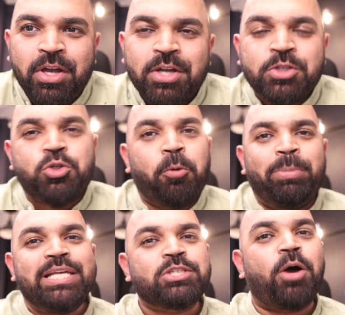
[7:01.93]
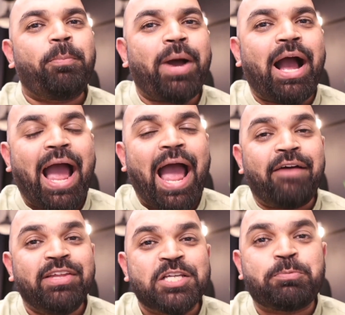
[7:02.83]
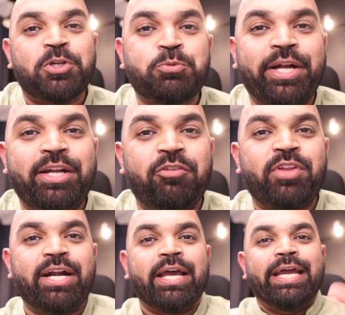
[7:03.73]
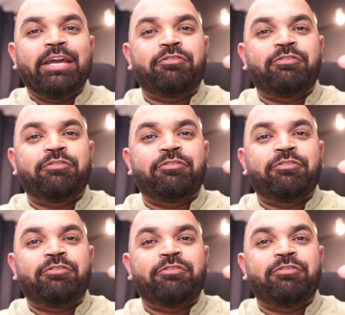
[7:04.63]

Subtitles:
So please stop having this perspective that if